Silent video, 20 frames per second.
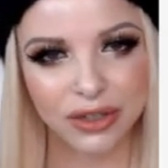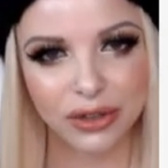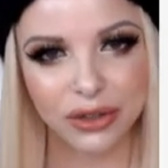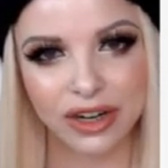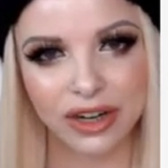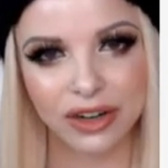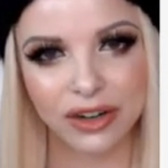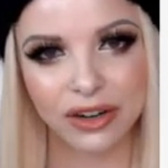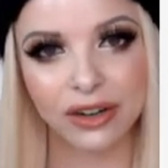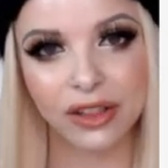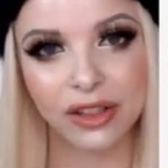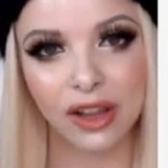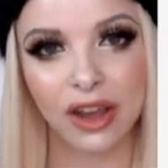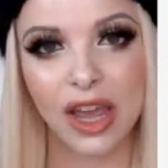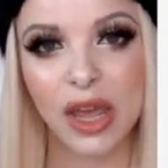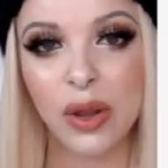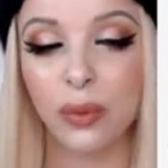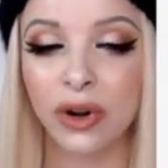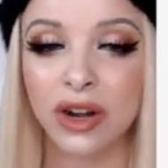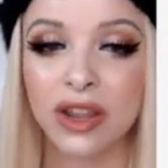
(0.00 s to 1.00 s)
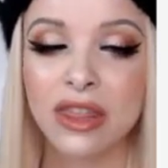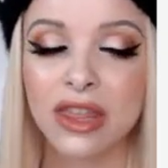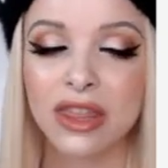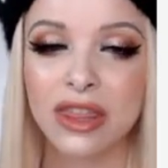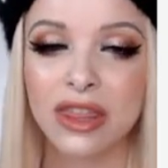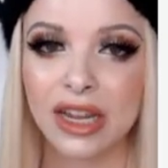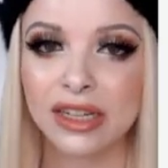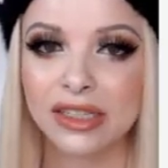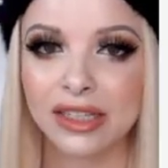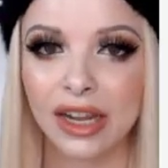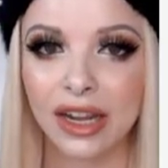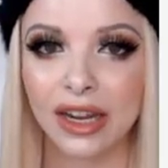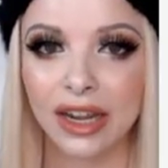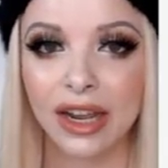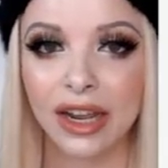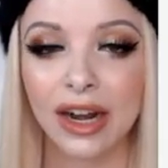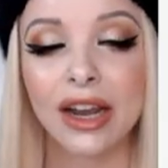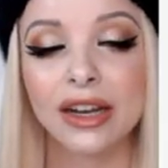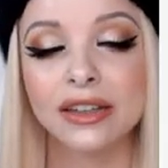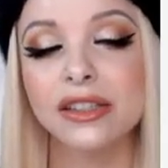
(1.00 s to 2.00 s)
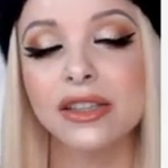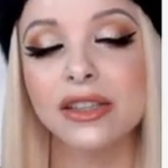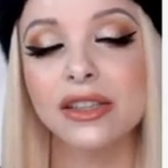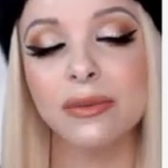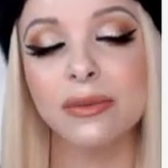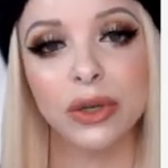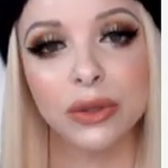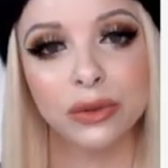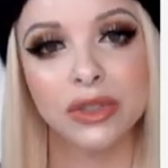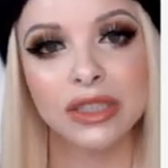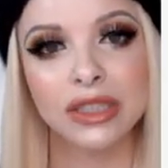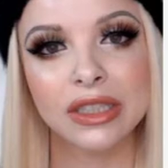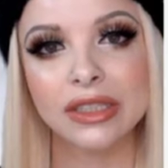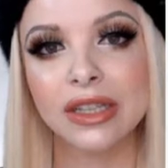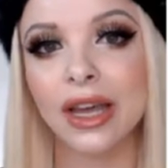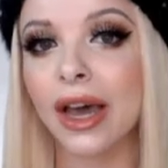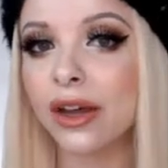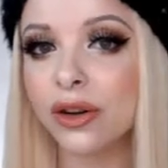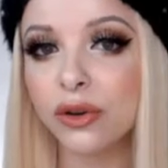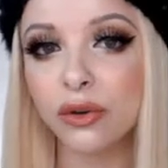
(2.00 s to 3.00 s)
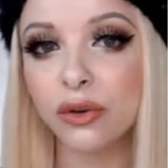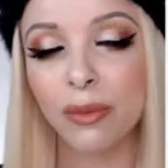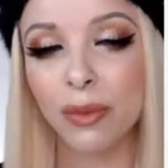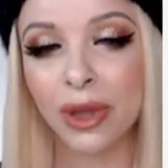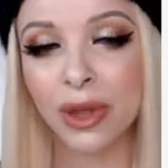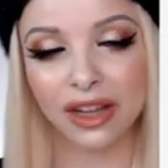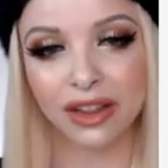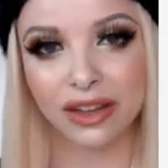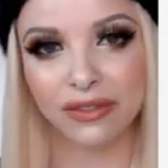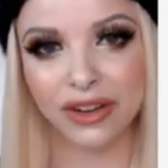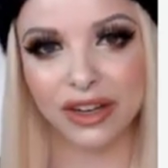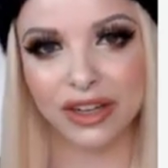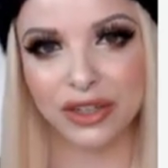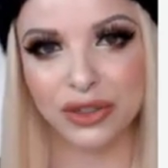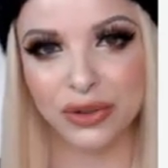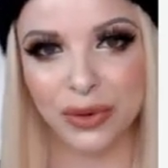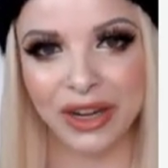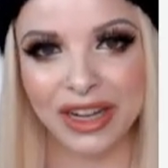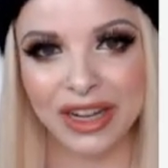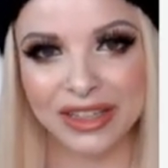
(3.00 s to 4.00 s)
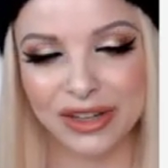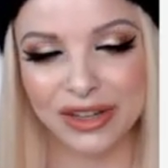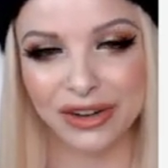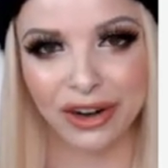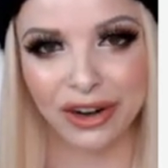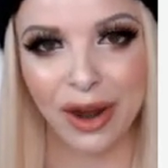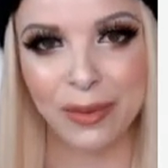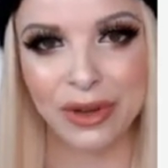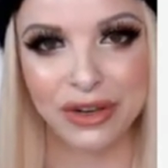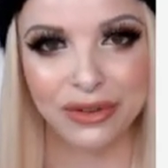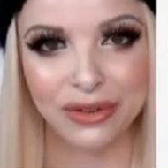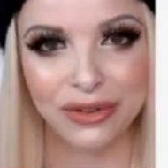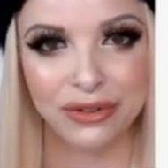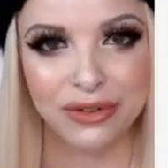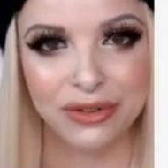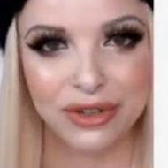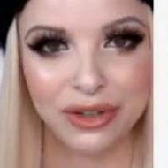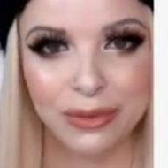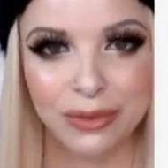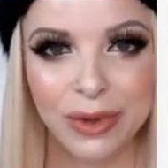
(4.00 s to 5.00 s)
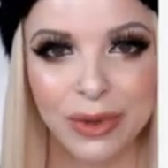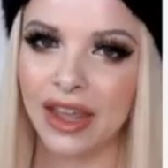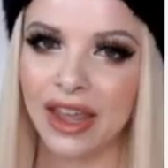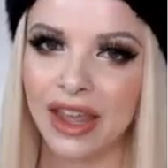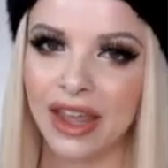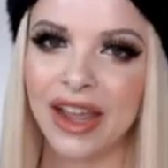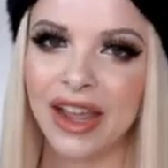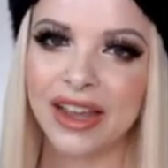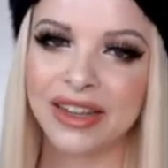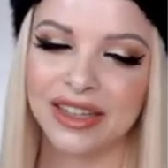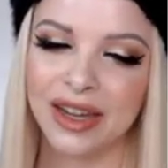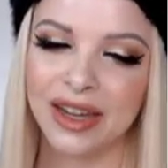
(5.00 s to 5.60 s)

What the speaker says: what I like to do, right, when I do Zoom calls, is that while I'm talking to on my